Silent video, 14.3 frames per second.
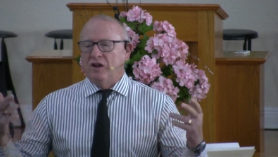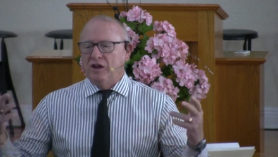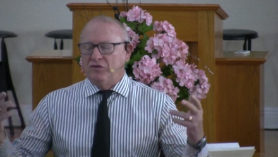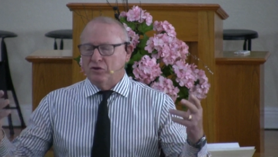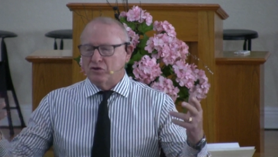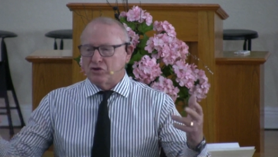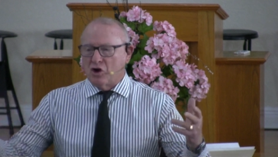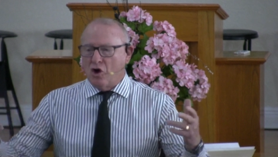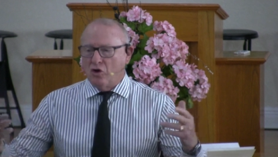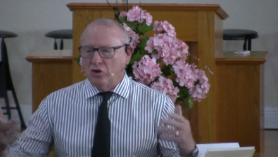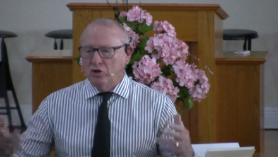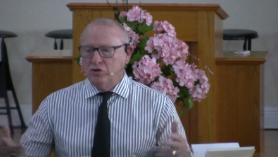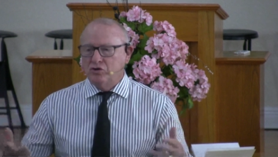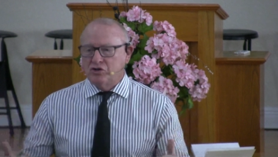your
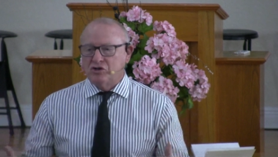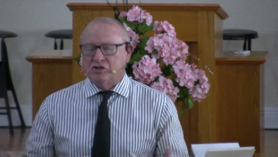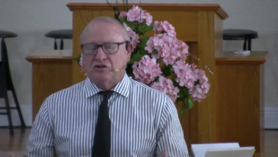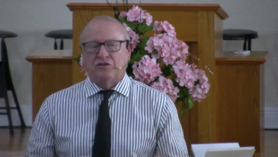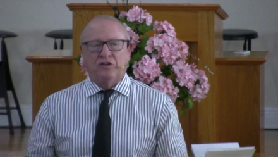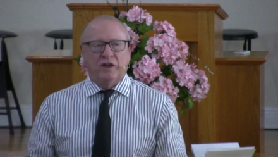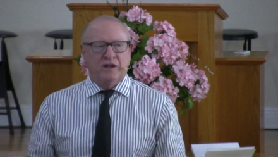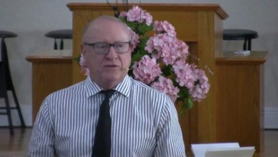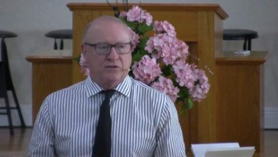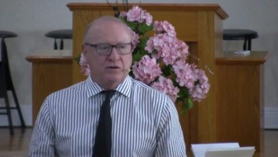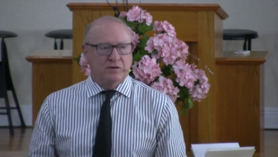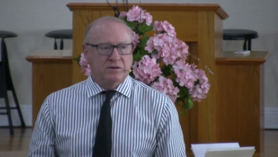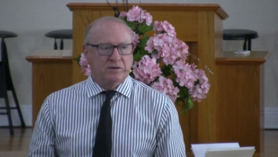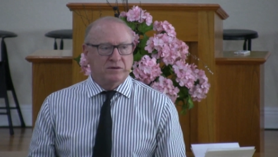salt loses its flavor,
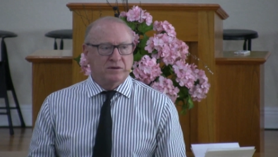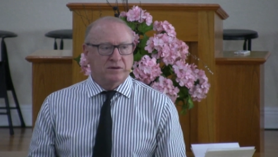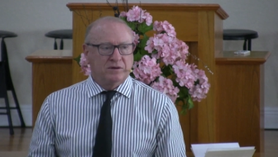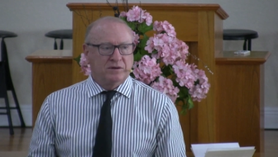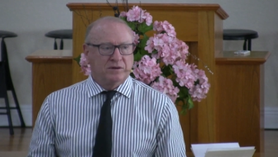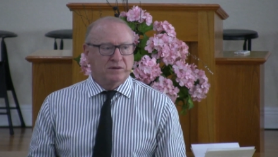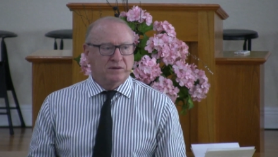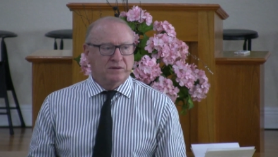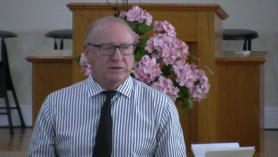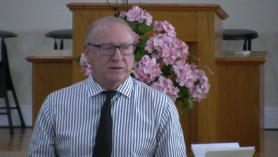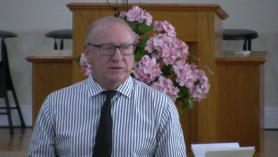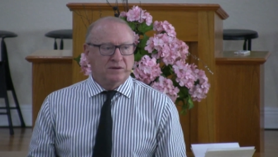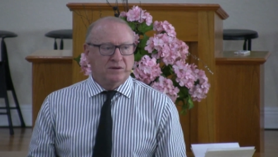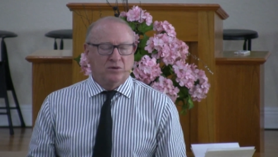
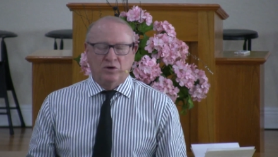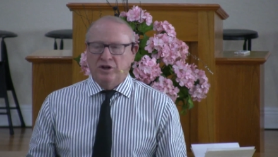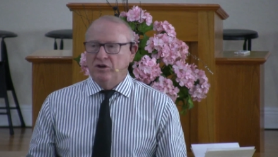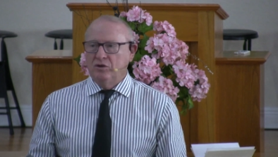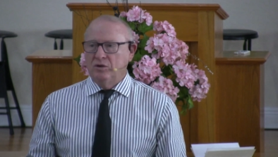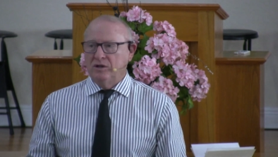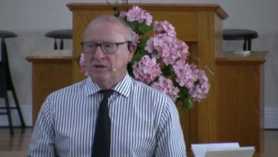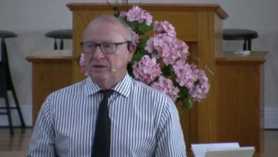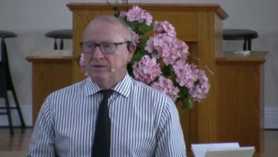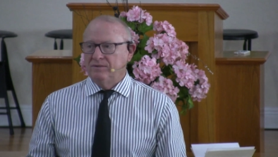what do you do with it?